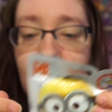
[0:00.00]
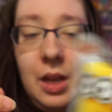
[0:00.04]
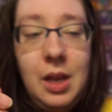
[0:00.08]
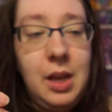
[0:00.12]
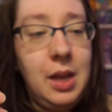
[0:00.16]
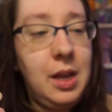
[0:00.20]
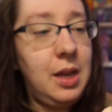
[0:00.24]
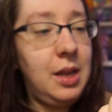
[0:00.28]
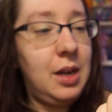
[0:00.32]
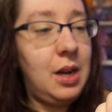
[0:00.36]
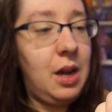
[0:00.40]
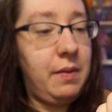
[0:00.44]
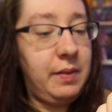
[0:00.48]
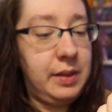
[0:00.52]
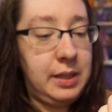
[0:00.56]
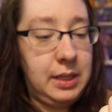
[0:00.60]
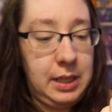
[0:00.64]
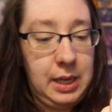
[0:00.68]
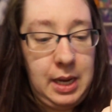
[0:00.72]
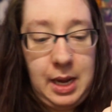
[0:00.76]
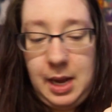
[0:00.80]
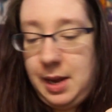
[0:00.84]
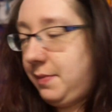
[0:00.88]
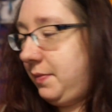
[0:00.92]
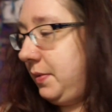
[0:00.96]
And
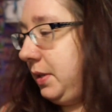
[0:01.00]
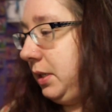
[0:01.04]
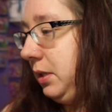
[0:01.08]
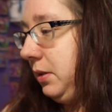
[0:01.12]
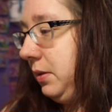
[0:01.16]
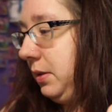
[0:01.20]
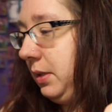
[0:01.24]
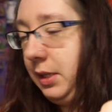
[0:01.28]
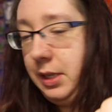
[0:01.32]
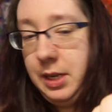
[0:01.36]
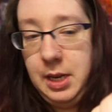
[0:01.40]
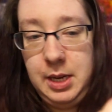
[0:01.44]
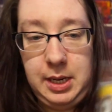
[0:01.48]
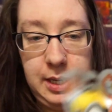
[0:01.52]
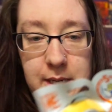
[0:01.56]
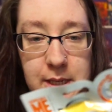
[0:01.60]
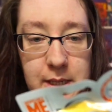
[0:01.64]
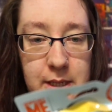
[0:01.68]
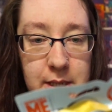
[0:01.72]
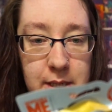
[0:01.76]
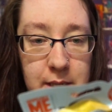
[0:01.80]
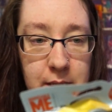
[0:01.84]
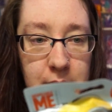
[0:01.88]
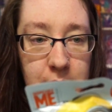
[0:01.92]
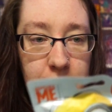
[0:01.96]
obviously I have to cut
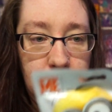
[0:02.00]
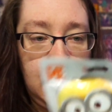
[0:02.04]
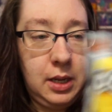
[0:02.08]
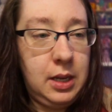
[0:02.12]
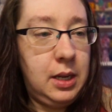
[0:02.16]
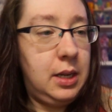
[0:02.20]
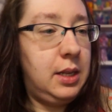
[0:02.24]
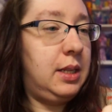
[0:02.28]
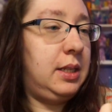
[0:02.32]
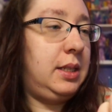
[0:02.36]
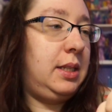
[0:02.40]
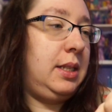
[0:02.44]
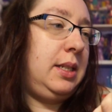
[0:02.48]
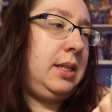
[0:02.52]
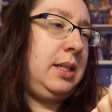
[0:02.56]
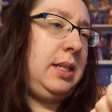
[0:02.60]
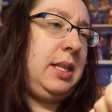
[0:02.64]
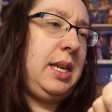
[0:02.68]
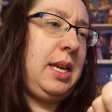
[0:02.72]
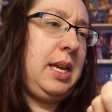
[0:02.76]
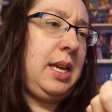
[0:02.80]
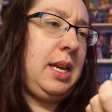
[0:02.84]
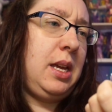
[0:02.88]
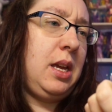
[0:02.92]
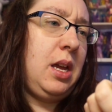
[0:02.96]
it. This is
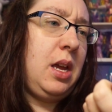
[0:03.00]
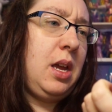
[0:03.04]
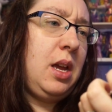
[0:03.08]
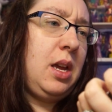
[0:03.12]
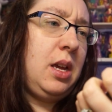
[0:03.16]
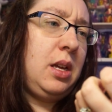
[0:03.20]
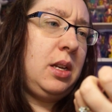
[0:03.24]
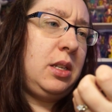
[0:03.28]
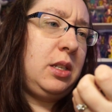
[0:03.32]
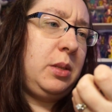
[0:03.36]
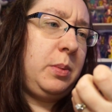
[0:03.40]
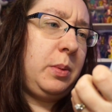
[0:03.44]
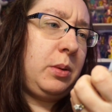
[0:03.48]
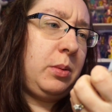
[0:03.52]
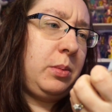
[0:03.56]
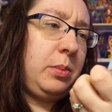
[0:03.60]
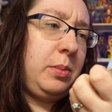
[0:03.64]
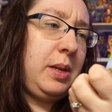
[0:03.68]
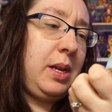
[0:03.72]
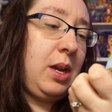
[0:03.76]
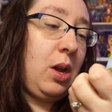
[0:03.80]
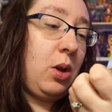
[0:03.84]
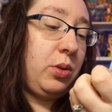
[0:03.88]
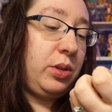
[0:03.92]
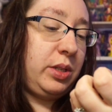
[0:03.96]
the Despicable
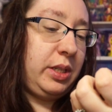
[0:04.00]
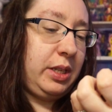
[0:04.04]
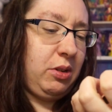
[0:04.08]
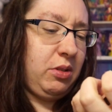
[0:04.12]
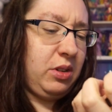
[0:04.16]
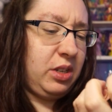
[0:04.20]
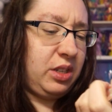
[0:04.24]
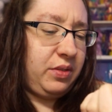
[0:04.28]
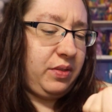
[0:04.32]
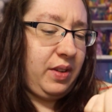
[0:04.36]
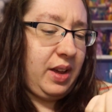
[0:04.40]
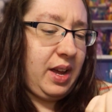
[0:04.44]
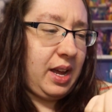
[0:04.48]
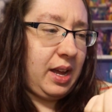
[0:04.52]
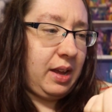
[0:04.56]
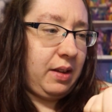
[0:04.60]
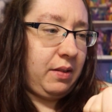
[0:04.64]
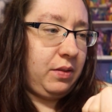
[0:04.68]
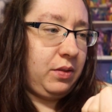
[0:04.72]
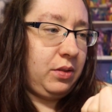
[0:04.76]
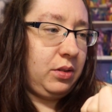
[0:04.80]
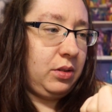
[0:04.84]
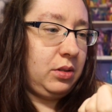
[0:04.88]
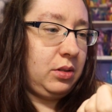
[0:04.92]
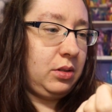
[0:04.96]
Me, oh, Series
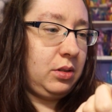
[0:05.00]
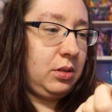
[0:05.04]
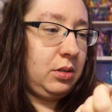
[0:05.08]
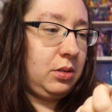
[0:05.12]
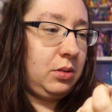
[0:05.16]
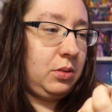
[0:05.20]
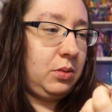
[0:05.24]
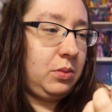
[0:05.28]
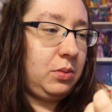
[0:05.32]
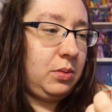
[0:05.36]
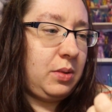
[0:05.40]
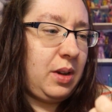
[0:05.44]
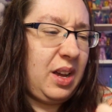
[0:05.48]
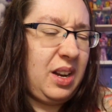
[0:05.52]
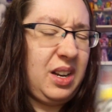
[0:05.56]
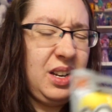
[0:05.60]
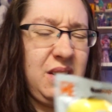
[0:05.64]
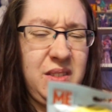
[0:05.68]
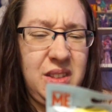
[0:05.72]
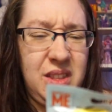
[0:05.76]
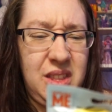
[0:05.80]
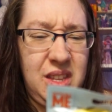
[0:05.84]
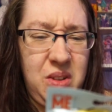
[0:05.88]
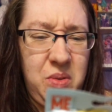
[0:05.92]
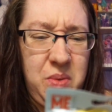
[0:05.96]
5. I
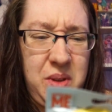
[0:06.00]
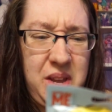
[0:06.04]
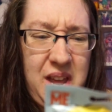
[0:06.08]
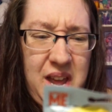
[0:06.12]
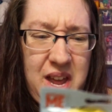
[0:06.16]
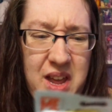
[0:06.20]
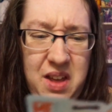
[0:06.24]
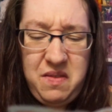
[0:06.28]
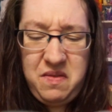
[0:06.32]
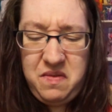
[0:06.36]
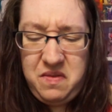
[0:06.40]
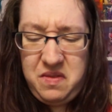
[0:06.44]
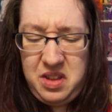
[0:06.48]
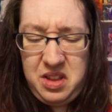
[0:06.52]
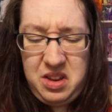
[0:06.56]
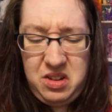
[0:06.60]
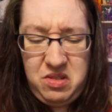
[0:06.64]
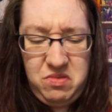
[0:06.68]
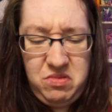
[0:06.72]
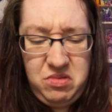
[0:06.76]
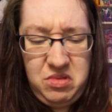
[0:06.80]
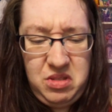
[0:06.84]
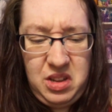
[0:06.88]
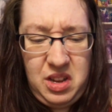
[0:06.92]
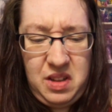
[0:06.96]
don't even think we have, I
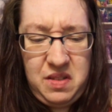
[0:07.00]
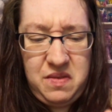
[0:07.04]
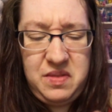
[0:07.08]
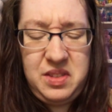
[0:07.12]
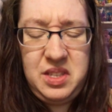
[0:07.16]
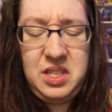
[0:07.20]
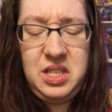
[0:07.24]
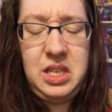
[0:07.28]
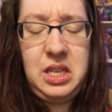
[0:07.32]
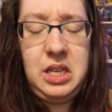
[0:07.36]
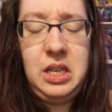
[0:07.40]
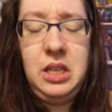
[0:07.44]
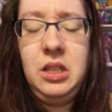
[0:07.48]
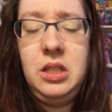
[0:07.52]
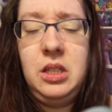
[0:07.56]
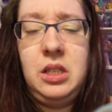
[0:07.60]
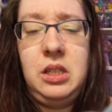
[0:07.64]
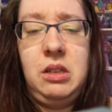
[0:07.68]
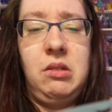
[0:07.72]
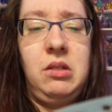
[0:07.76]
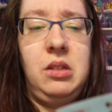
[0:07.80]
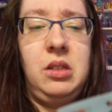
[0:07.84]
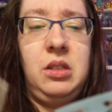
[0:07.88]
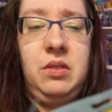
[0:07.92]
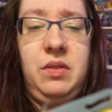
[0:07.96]
don't think I've seen
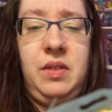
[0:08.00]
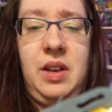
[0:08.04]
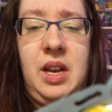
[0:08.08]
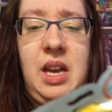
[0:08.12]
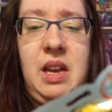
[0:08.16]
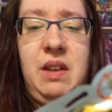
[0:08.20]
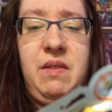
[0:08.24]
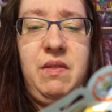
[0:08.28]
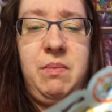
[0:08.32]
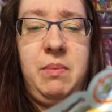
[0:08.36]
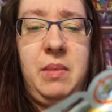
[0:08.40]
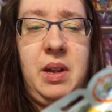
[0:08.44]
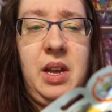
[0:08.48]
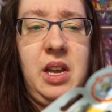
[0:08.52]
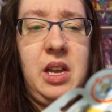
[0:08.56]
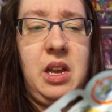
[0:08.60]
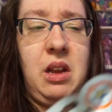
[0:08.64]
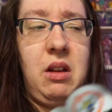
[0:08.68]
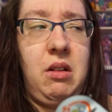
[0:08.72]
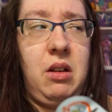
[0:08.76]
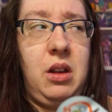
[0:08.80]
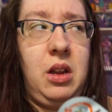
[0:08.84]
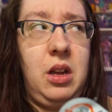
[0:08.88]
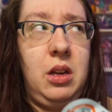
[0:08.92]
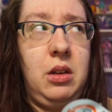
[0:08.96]
Series 5 in my
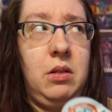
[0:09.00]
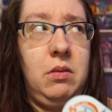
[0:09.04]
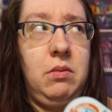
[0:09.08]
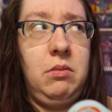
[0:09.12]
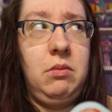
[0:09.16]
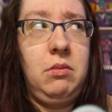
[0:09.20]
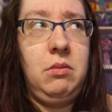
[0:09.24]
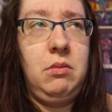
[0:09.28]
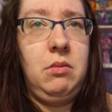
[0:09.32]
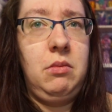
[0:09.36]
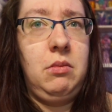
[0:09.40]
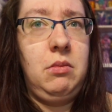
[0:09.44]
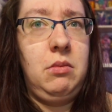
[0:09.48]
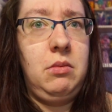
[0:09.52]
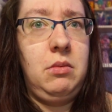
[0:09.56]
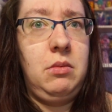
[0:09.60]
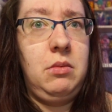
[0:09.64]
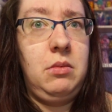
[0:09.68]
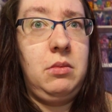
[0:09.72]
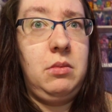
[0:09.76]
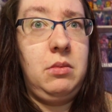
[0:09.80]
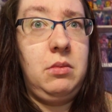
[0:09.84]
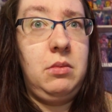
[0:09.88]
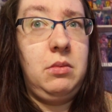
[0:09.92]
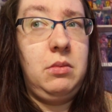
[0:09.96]
area.
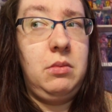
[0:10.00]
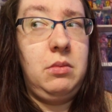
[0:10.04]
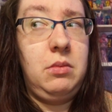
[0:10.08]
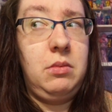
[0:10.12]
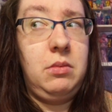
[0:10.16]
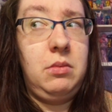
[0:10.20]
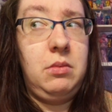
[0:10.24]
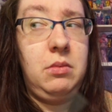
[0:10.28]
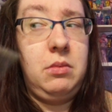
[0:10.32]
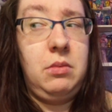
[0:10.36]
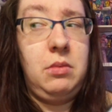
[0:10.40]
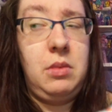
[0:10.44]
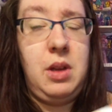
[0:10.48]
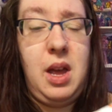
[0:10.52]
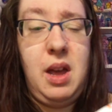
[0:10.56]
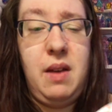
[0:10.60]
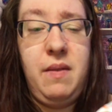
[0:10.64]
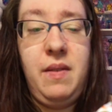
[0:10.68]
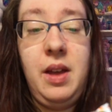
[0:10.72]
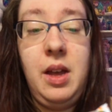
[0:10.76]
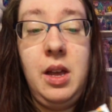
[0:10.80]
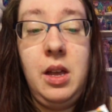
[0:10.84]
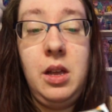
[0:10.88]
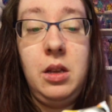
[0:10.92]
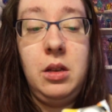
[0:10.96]

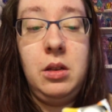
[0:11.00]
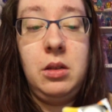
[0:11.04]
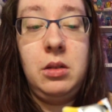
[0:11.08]
Have I?